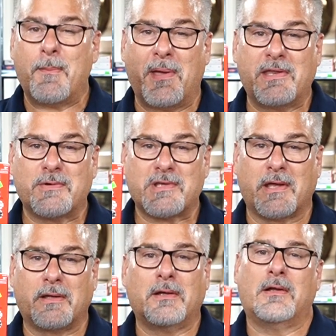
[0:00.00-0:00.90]
Made in
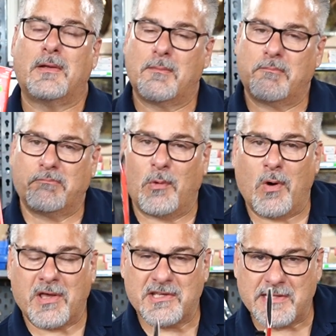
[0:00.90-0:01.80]
USA.
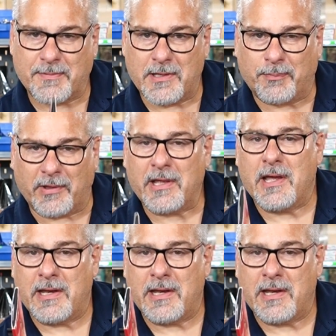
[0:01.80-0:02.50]
Milwaukee stepped to the plate